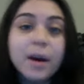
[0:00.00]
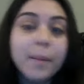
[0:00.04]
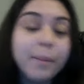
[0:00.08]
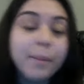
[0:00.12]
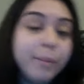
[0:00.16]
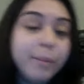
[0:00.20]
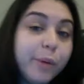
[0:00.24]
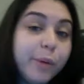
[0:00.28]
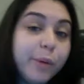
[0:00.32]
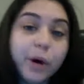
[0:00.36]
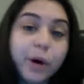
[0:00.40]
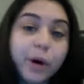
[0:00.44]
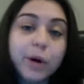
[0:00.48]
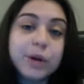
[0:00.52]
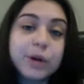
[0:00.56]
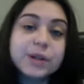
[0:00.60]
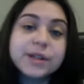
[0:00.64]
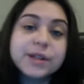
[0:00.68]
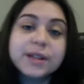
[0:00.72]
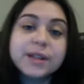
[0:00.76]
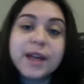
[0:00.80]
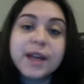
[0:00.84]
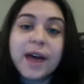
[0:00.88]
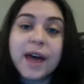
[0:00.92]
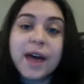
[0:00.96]

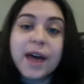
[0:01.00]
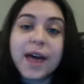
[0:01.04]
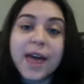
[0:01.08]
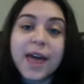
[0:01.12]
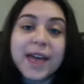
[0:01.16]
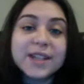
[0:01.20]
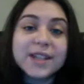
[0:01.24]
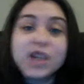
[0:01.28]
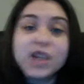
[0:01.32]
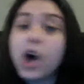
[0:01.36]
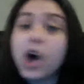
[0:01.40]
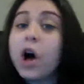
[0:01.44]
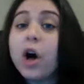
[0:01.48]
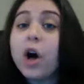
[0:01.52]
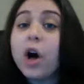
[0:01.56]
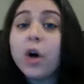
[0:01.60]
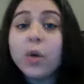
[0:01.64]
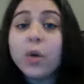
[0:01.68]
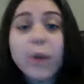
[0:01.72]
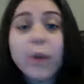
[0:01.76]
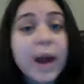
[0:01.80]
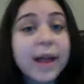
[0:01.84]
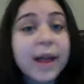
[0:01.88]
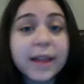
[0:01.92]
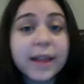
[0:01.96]
books, it's all
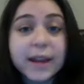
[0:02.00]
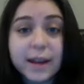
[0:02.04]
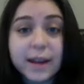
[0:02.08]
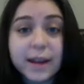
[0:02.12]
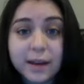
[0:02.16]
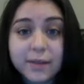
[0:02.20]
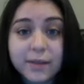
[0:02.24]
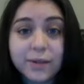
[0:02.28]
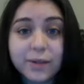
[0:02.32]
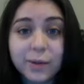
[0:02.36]
relative.